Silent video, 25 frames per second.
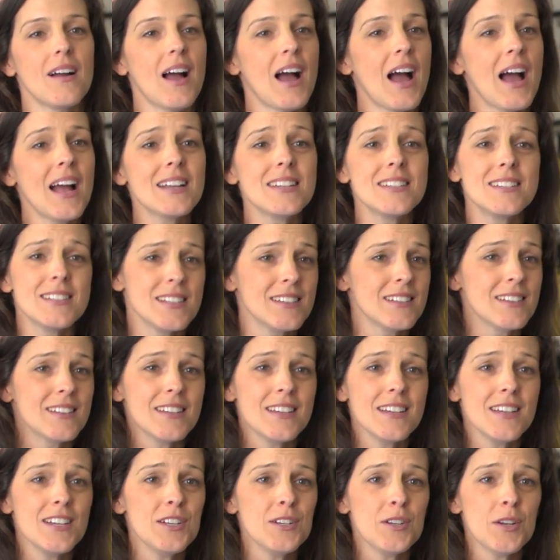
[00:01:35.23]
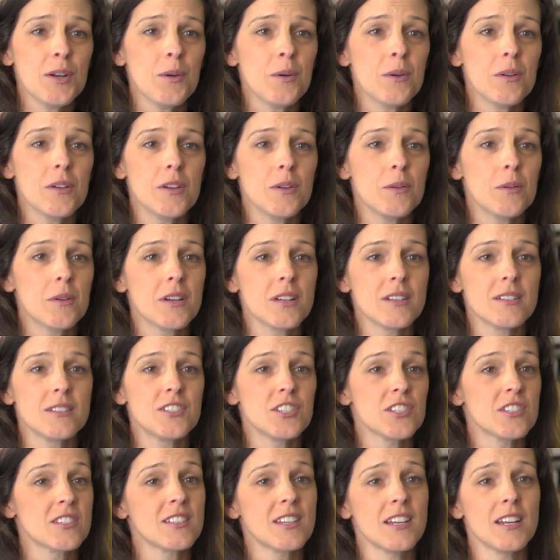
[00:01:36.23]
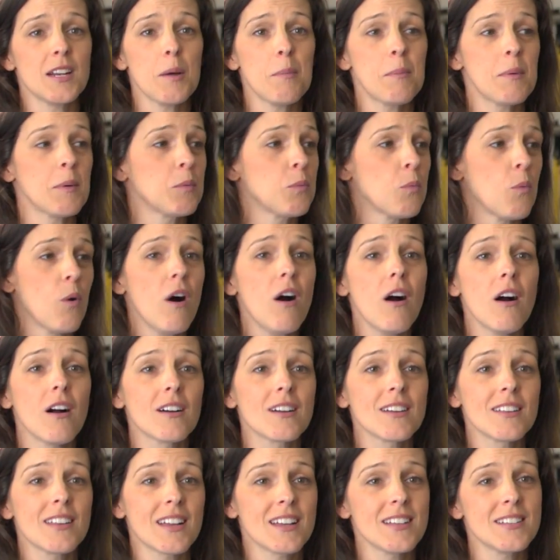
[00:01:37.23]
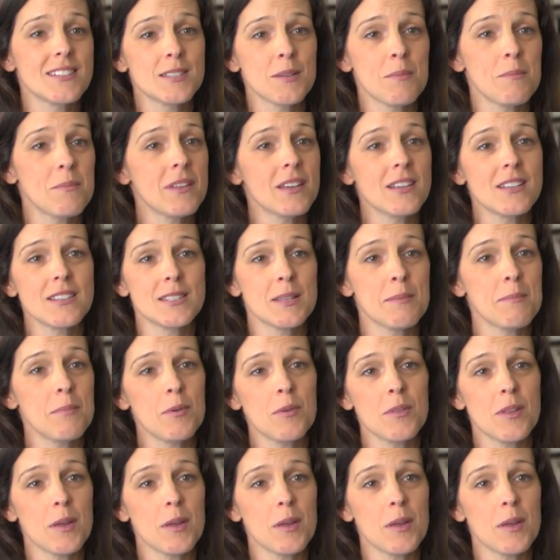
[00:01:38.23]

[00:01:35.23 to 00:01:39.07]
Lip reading: Ideally, you could just get up and walk. Like it's something simple